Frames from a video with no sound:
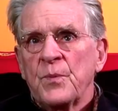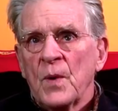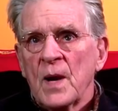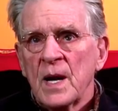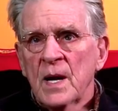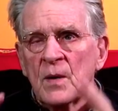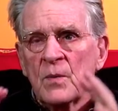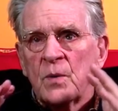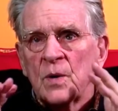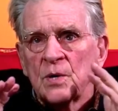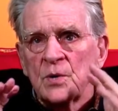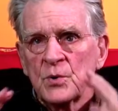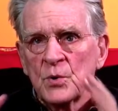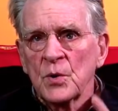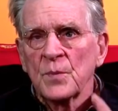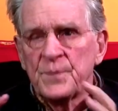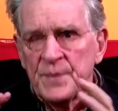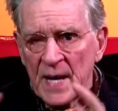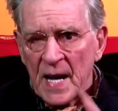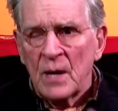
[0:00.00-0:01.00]
way when
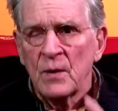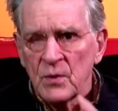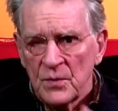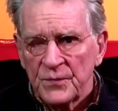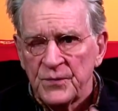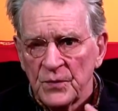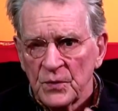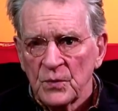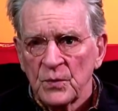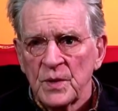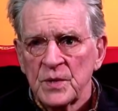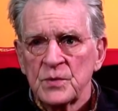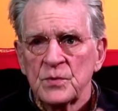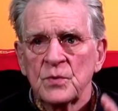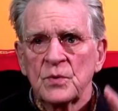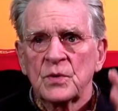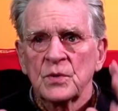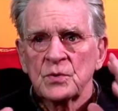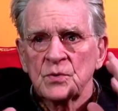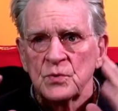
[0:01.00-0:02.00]
you're powerful, when
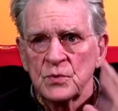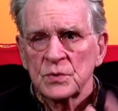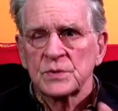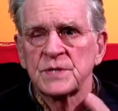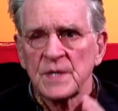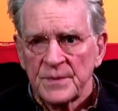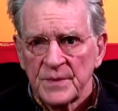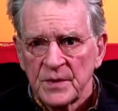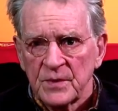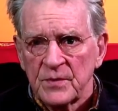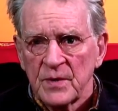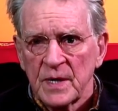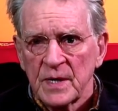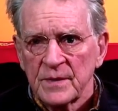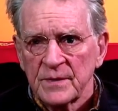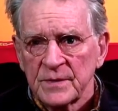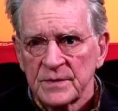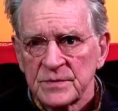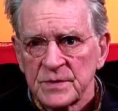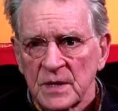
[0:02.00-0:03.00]
you can do something
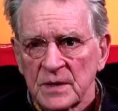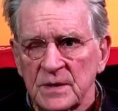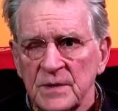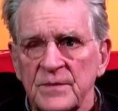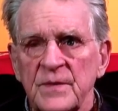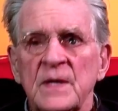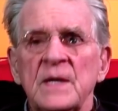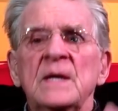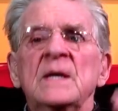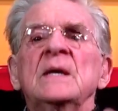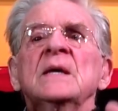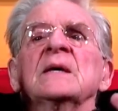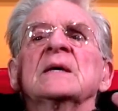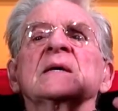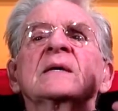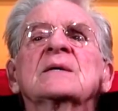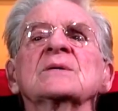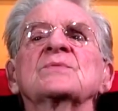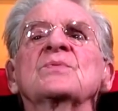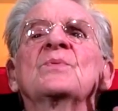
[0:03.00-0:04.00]
creative and constructive,
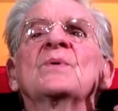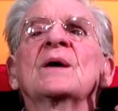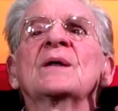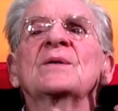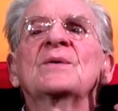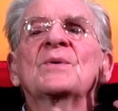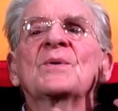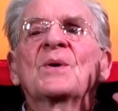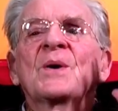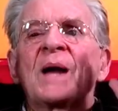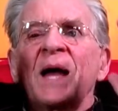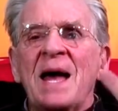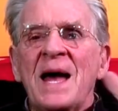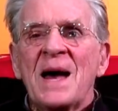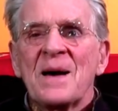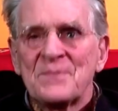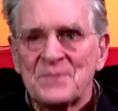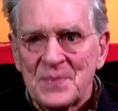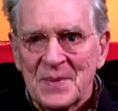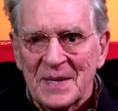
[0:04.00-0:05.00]
is when you're
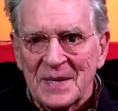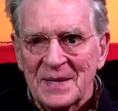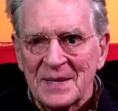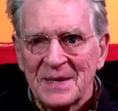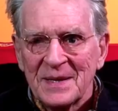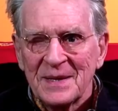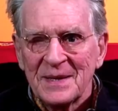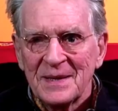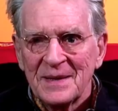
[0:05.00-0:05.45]
happy.